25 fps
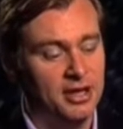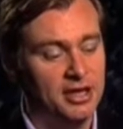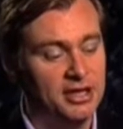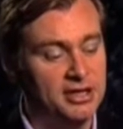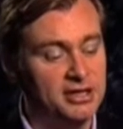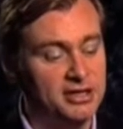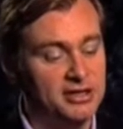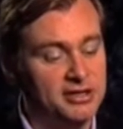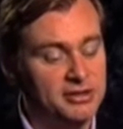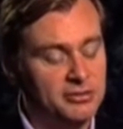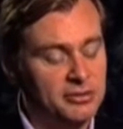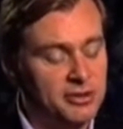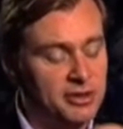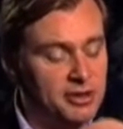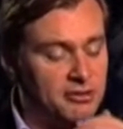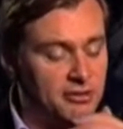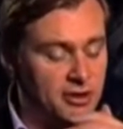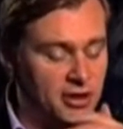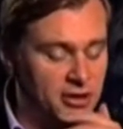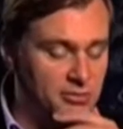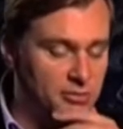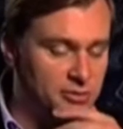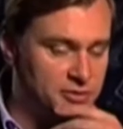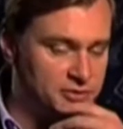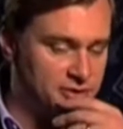He did do an
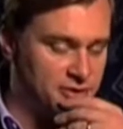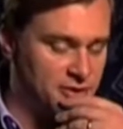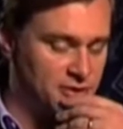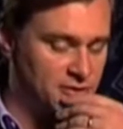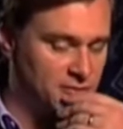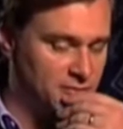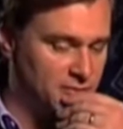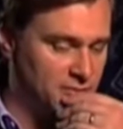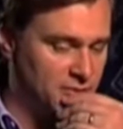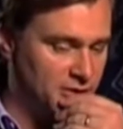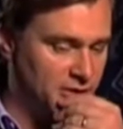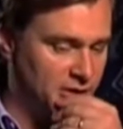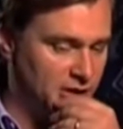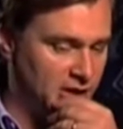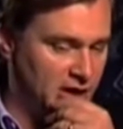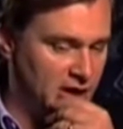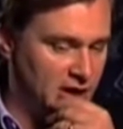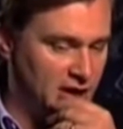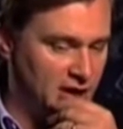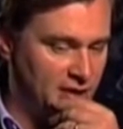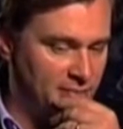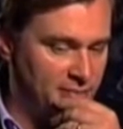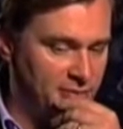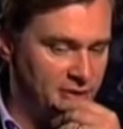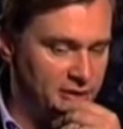incredible job.
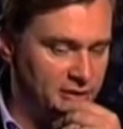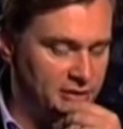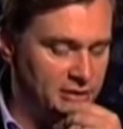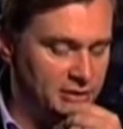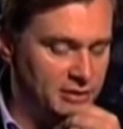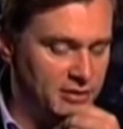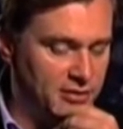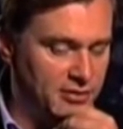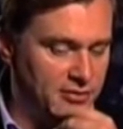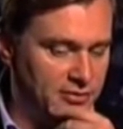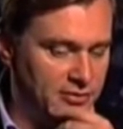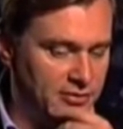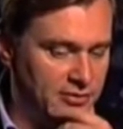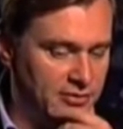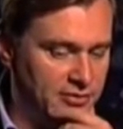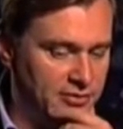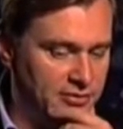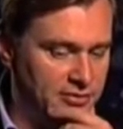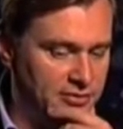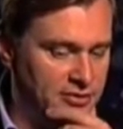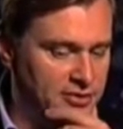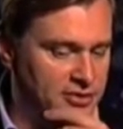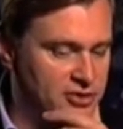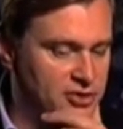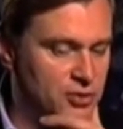I mean,
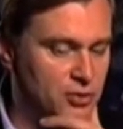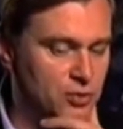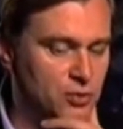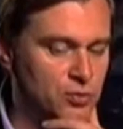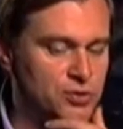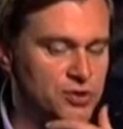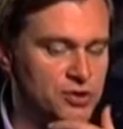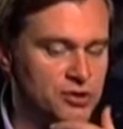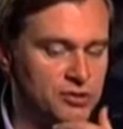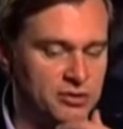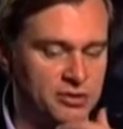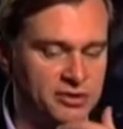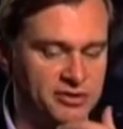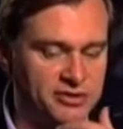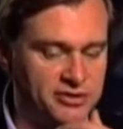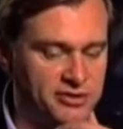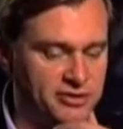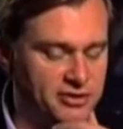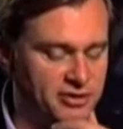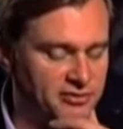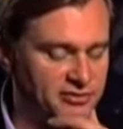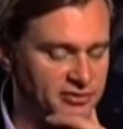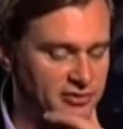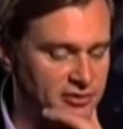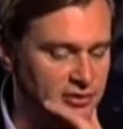the torturous
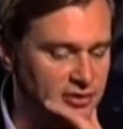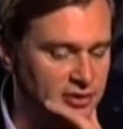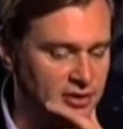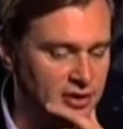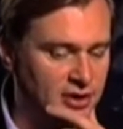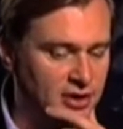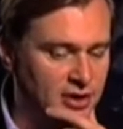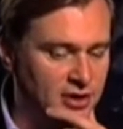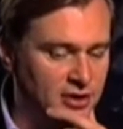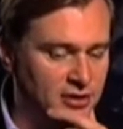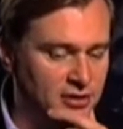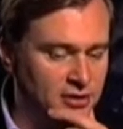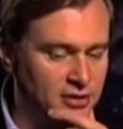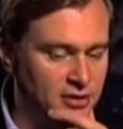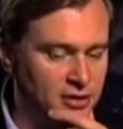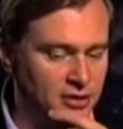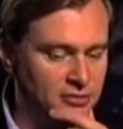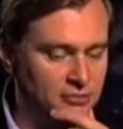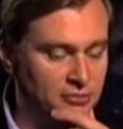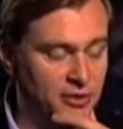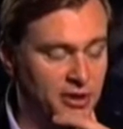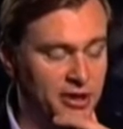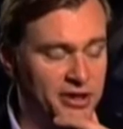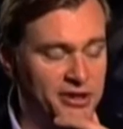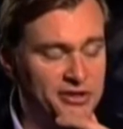different, you know,
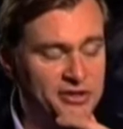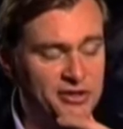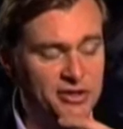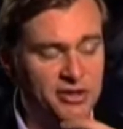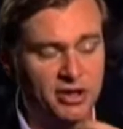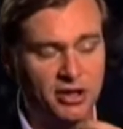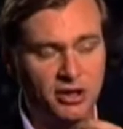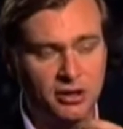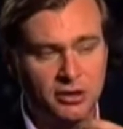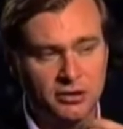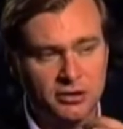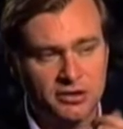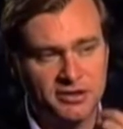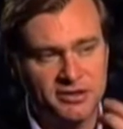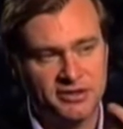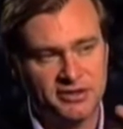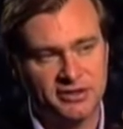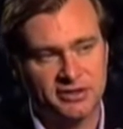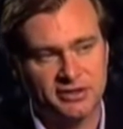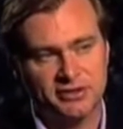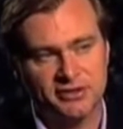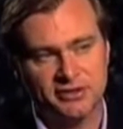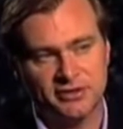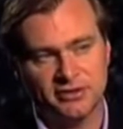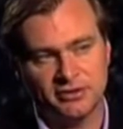rigs and
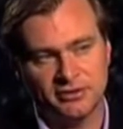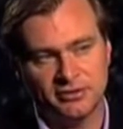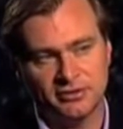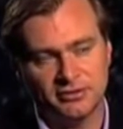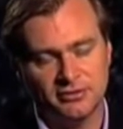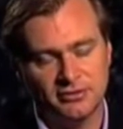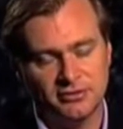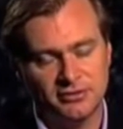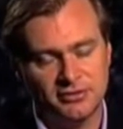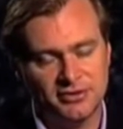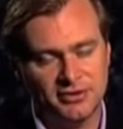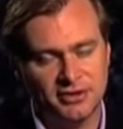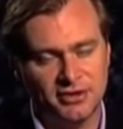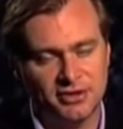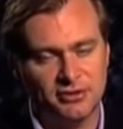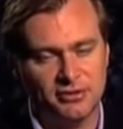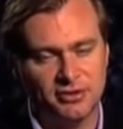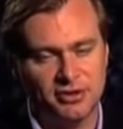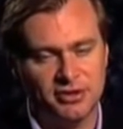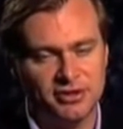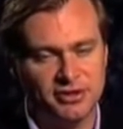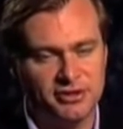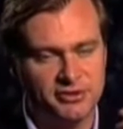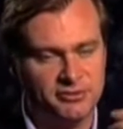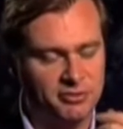harnesses and
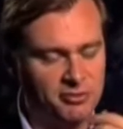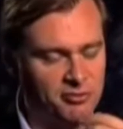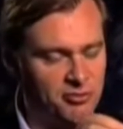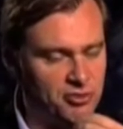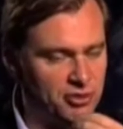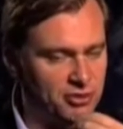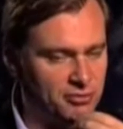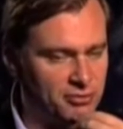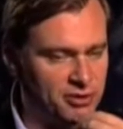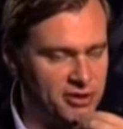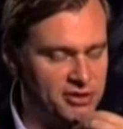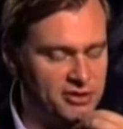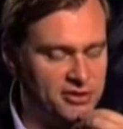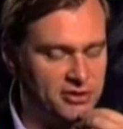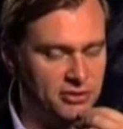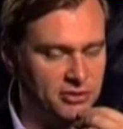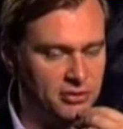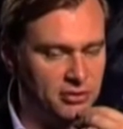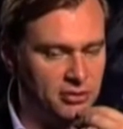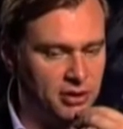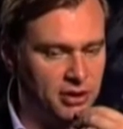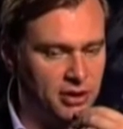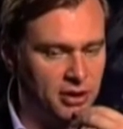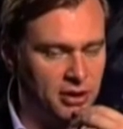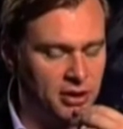situations we put him
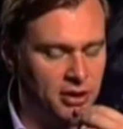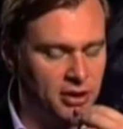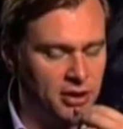into,